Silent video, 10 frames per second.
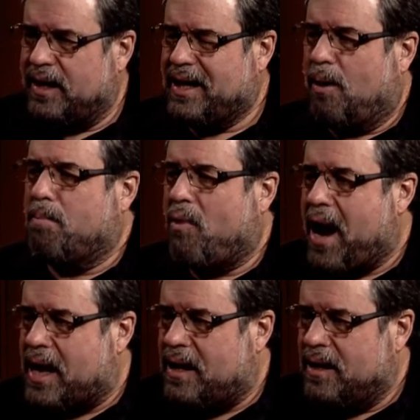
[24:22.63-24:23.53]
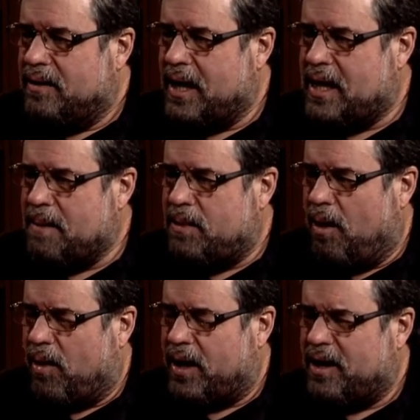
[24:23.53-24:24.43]
and they don't break. They keep
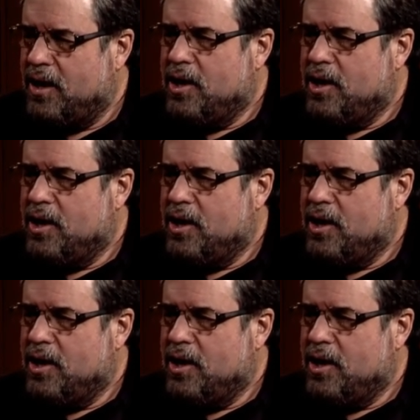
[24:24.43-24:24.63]
going.